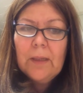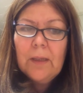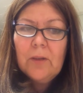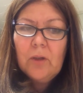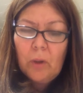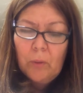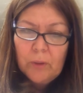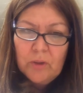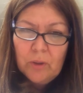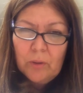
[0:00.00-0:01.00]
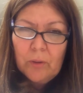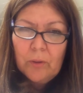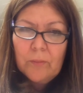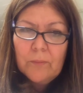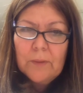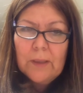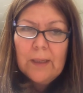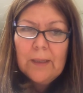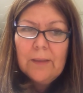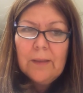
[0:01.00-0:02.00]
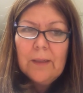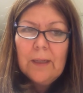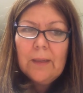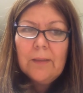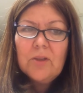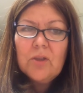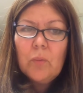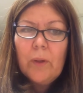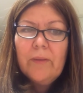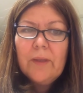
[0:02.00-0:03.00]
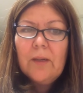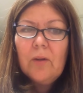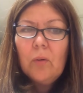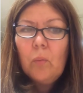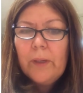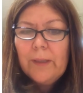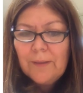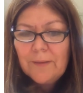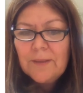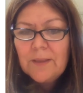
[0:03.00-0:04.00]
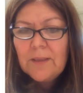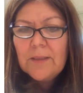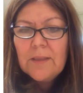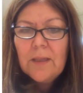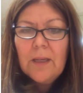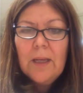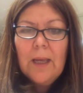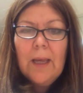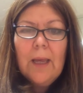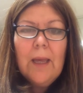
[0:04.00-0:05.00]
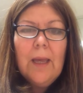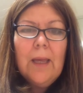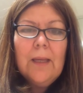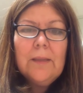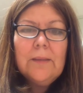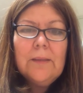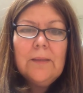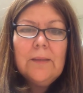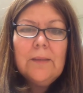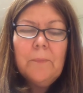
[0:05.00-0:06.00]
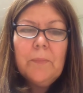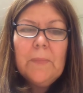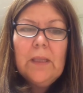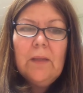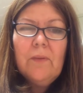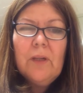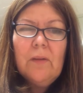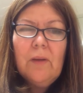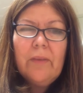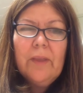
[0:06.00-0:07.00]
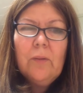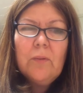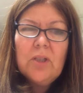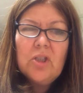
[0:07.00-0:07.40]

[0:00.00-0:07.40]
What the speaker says: encourage her and strengthen her weaknesses. And even I think it was a